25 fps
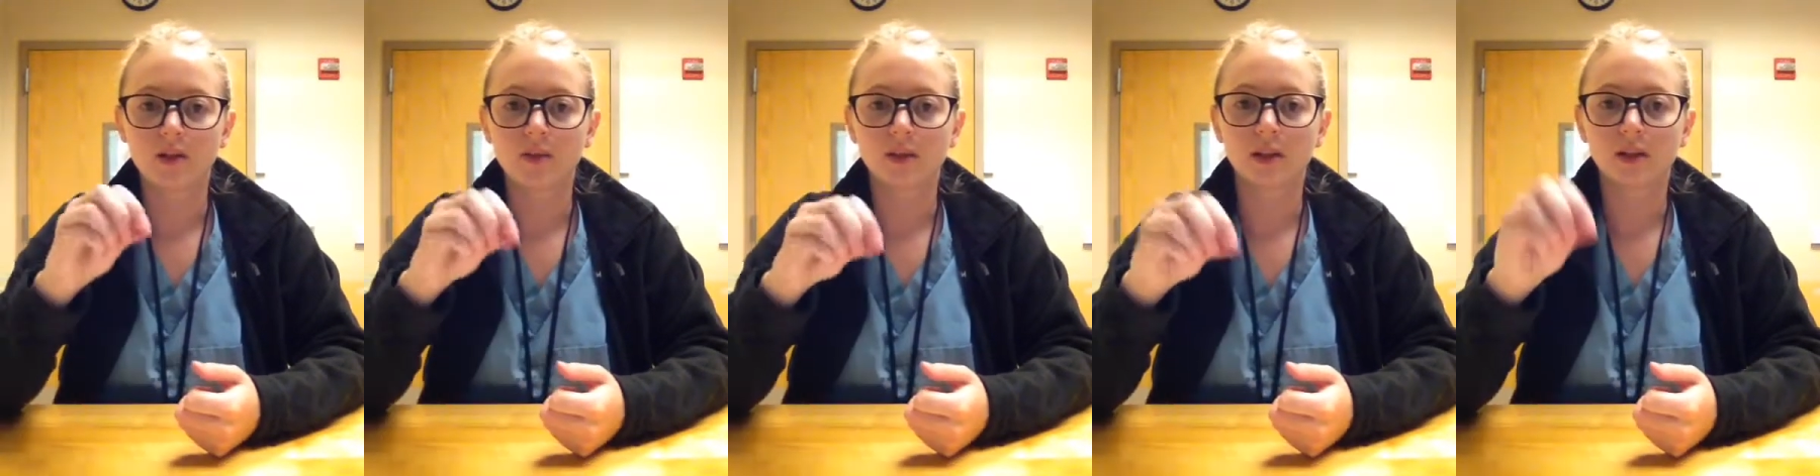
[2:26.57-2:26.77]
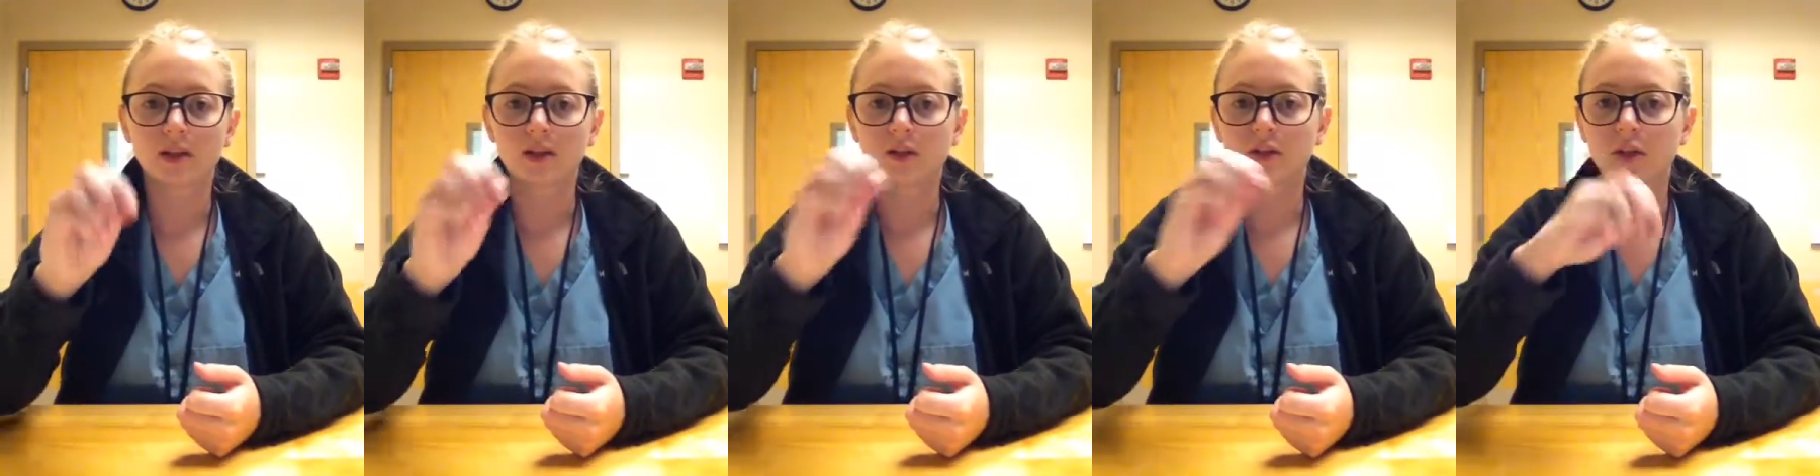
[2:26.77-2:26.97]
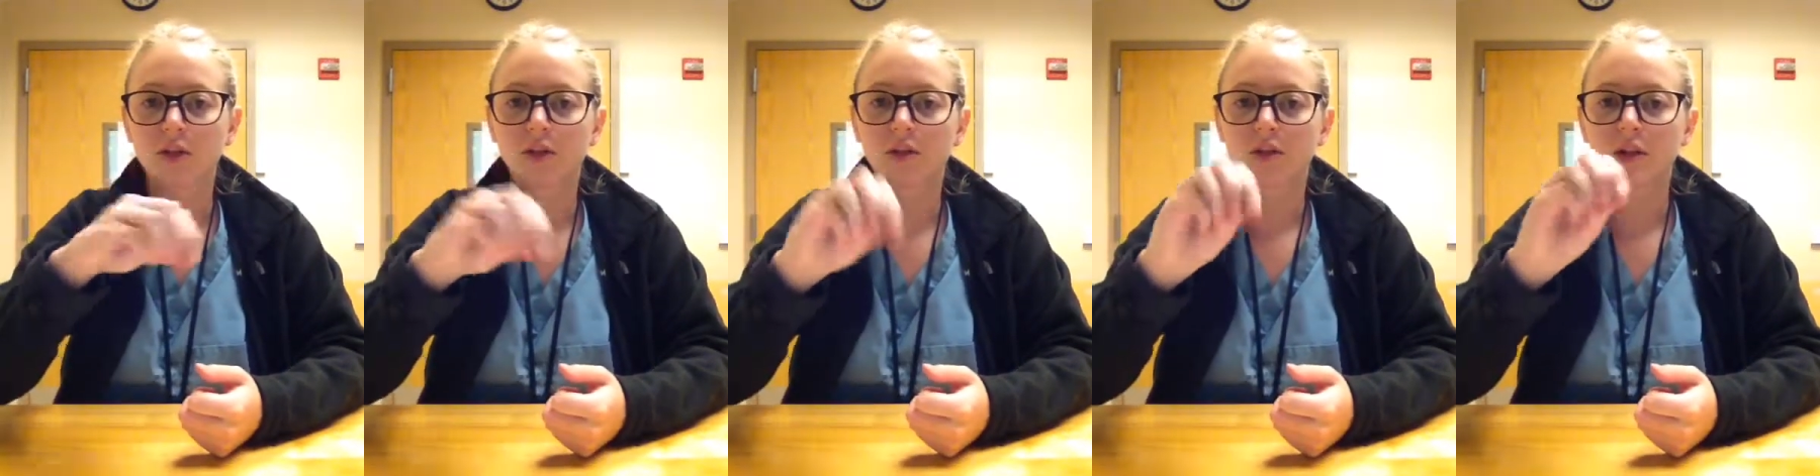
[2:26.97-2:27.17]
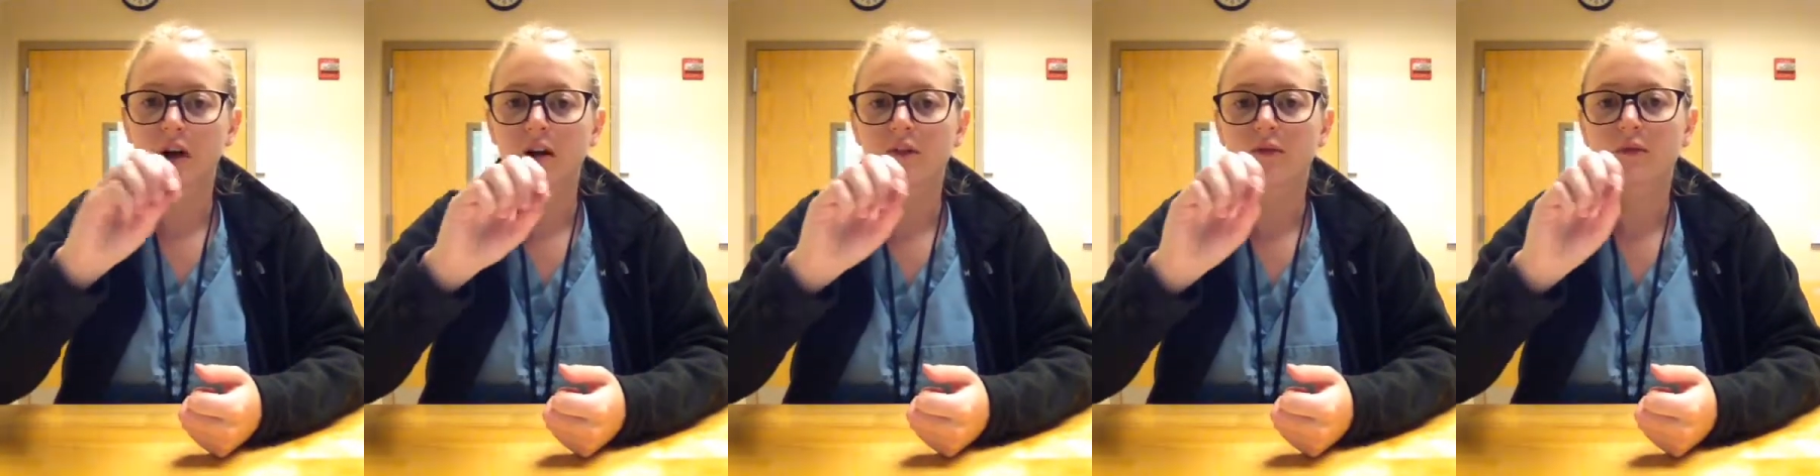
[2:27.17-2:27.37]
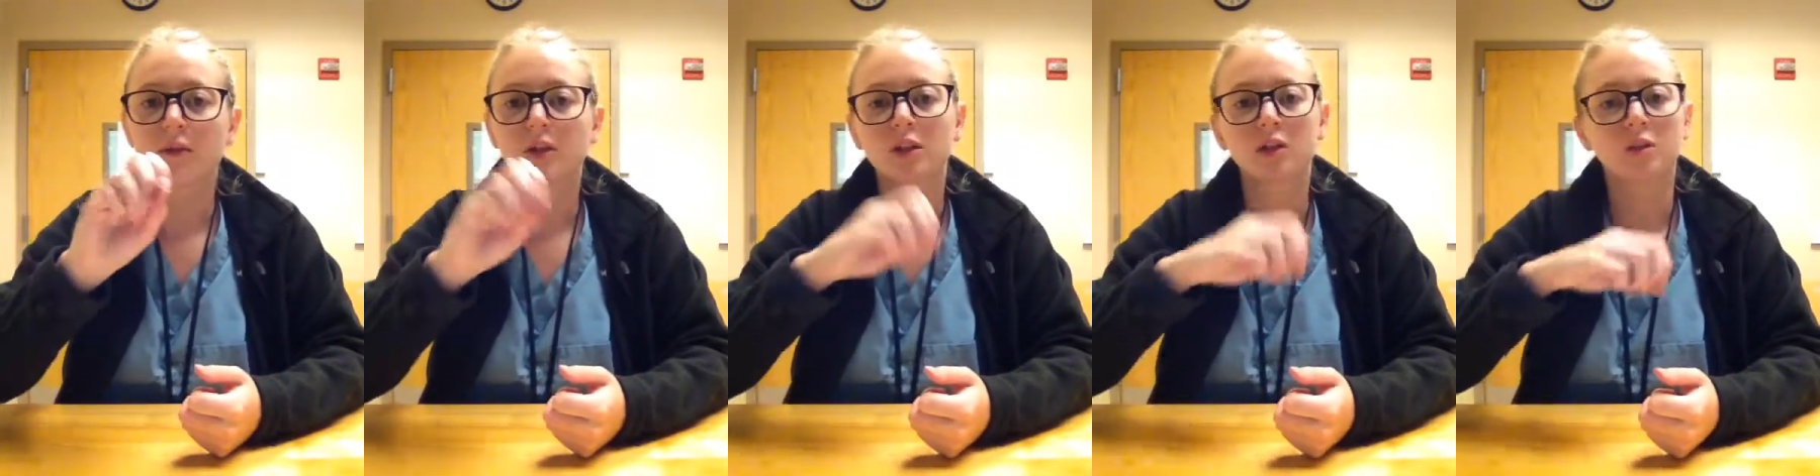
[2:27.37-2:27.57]
can circle
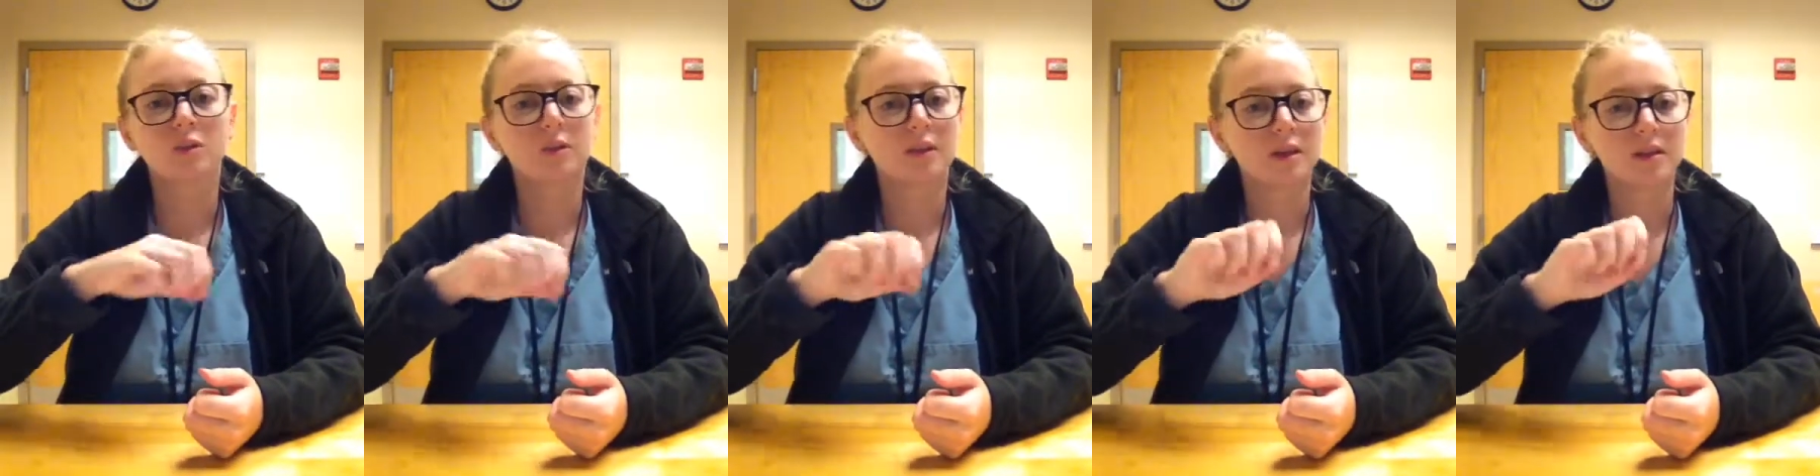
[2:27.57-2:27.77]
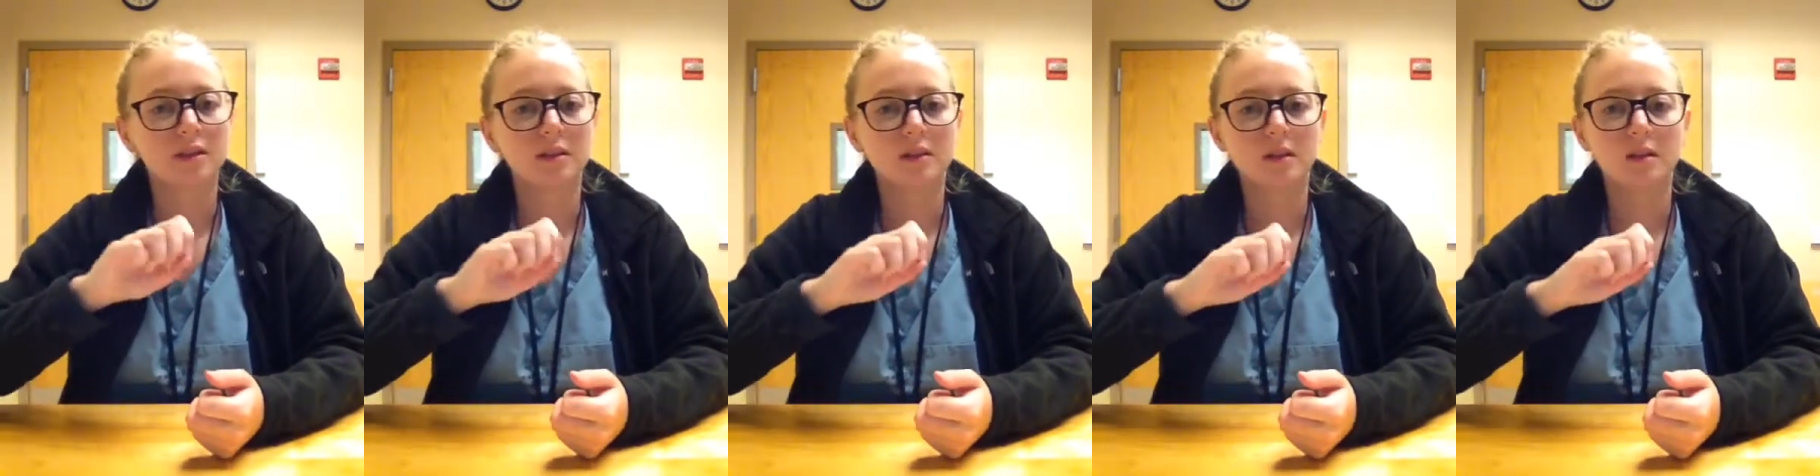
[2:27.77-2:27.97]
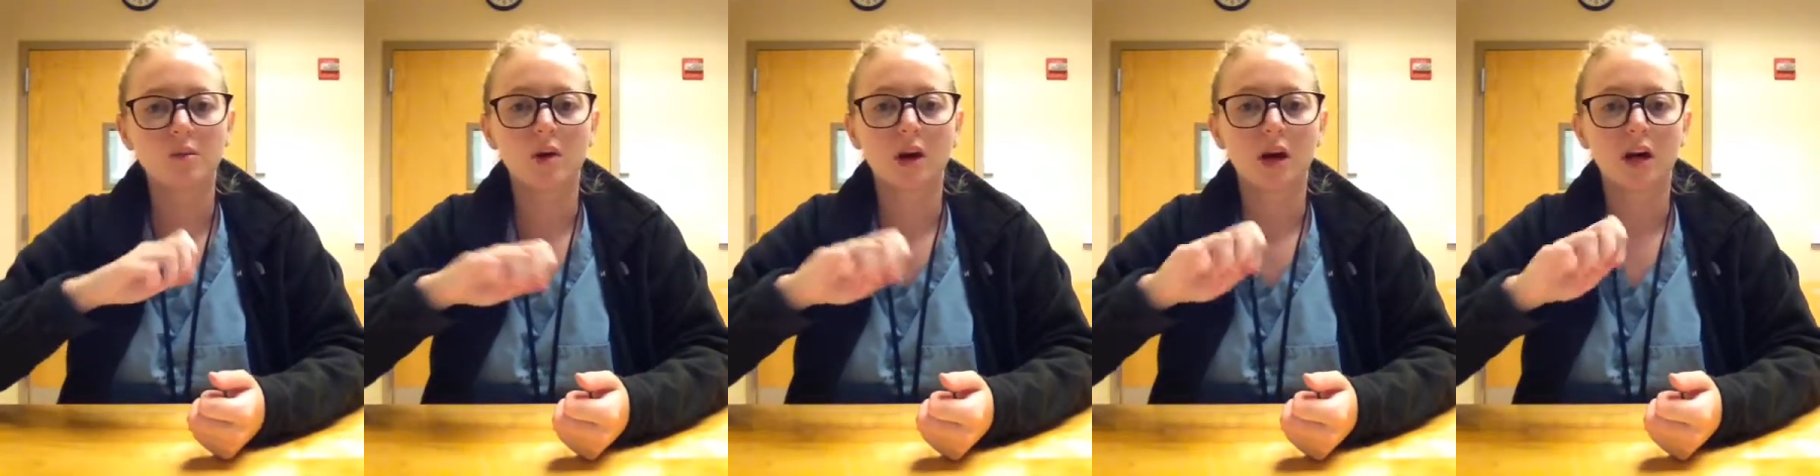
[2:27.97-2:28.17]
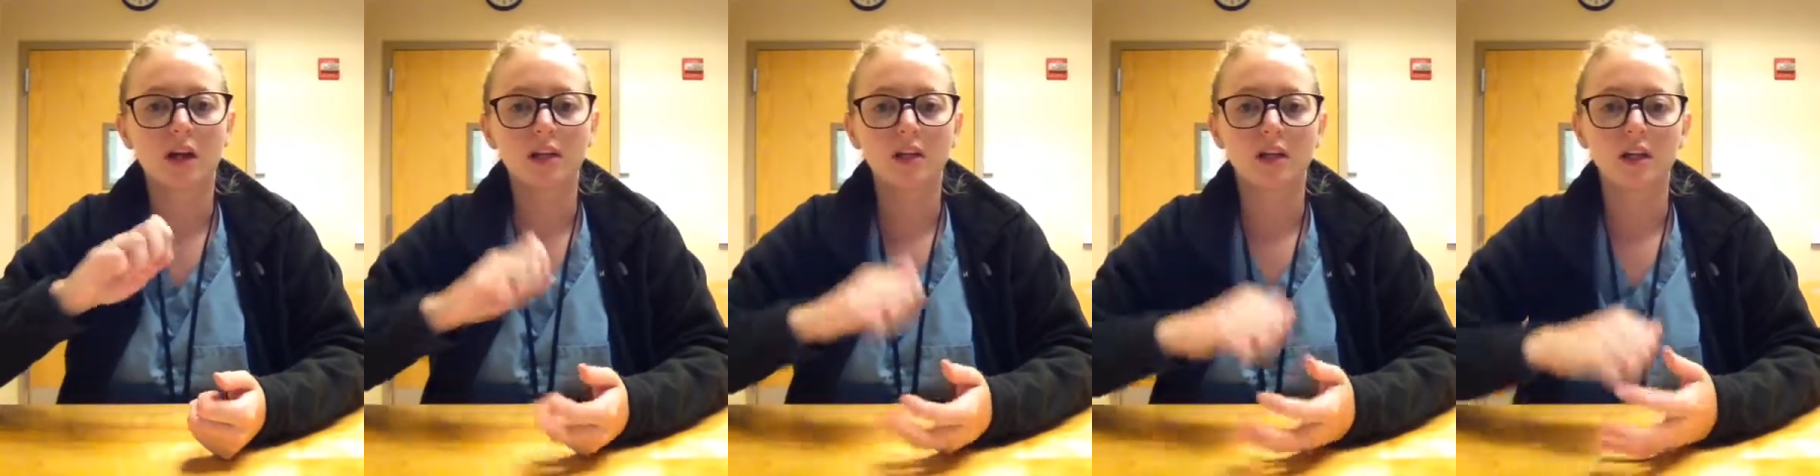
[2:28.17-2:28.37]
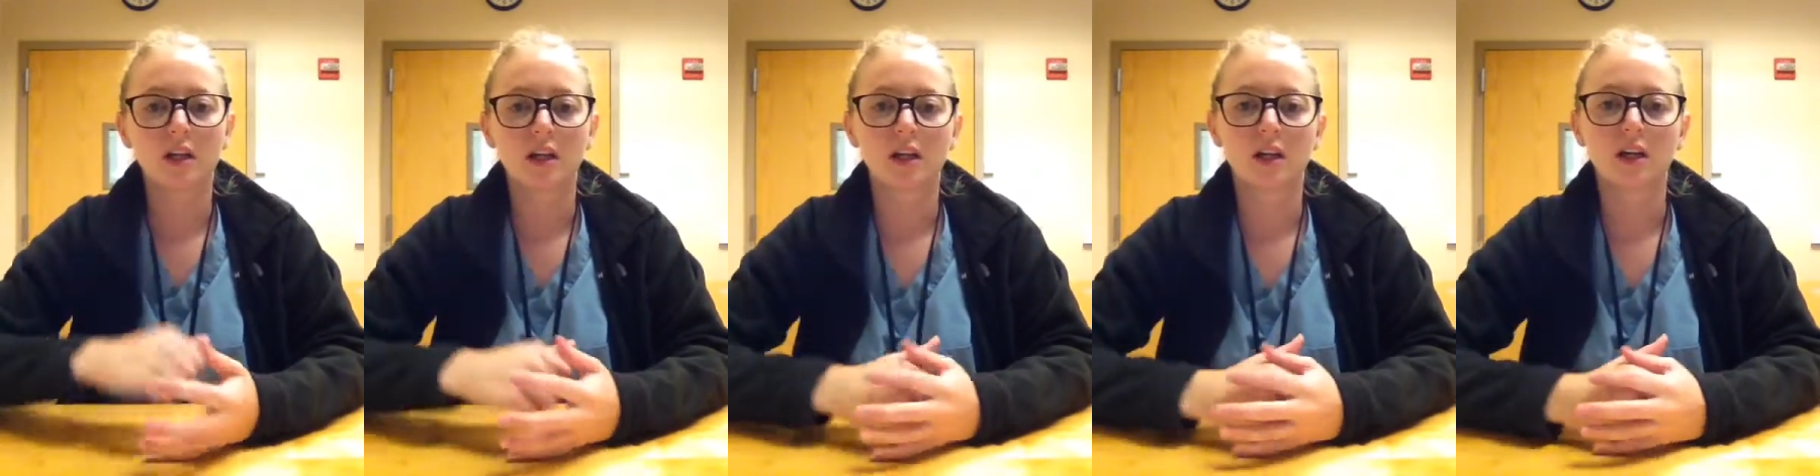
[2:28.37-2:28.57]
off which ones you want
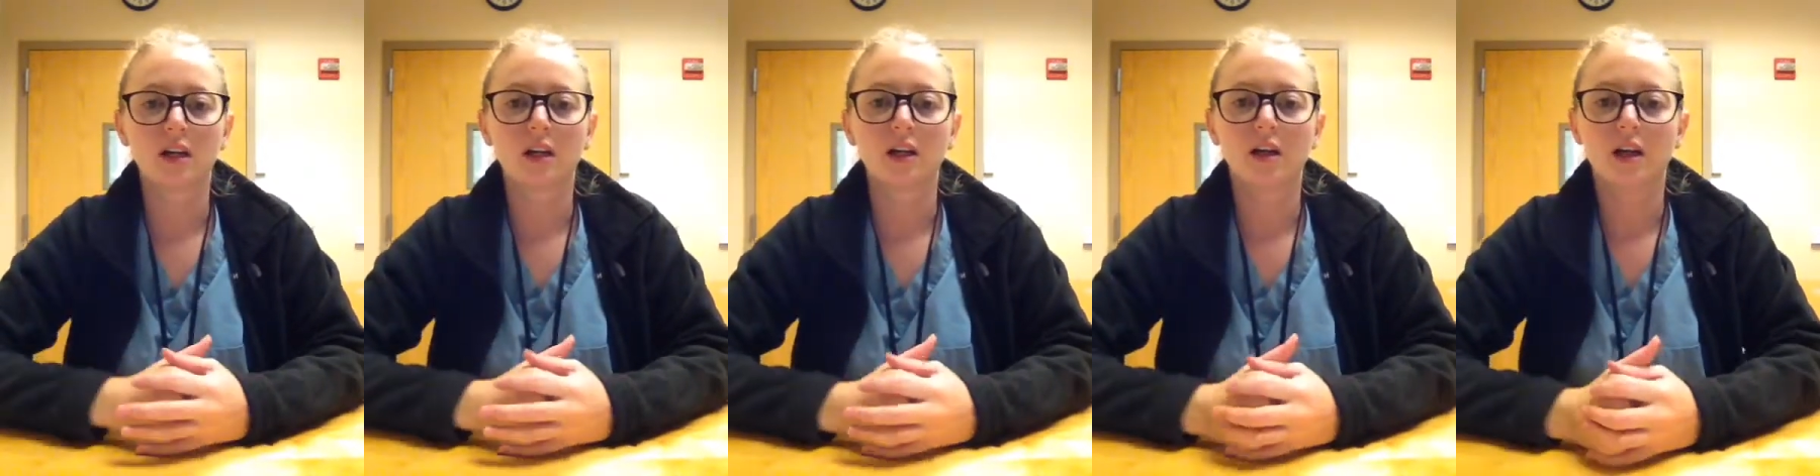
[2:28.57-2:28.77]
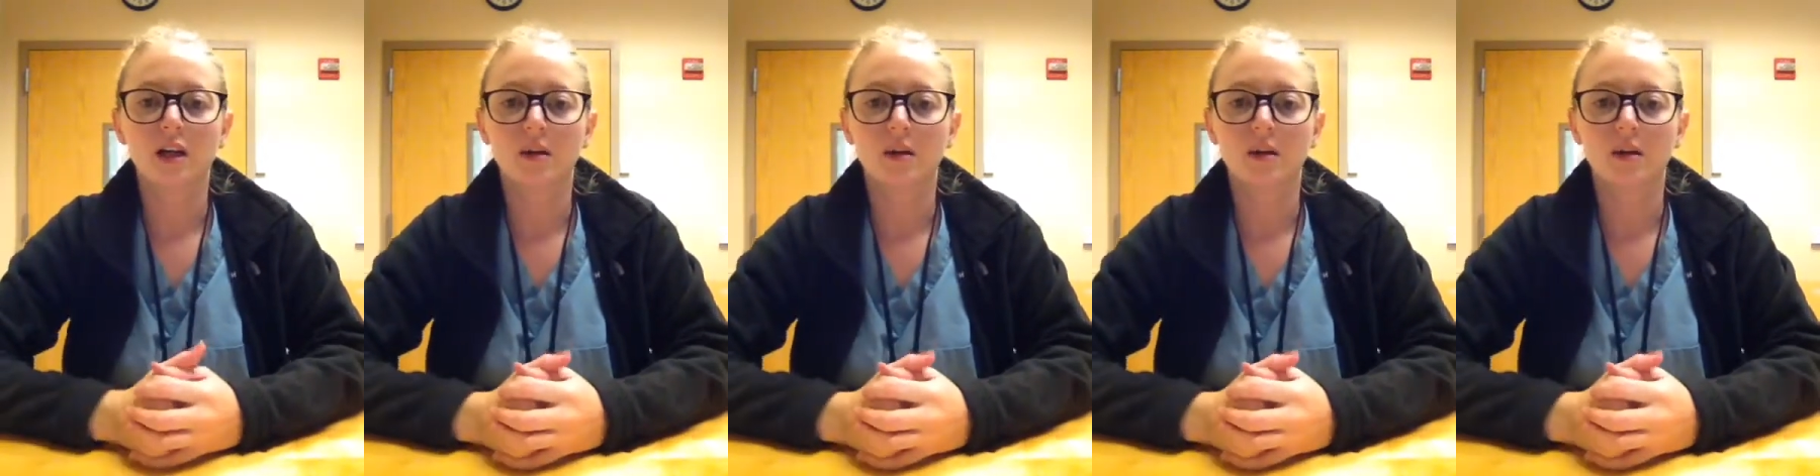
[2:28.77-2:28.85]
your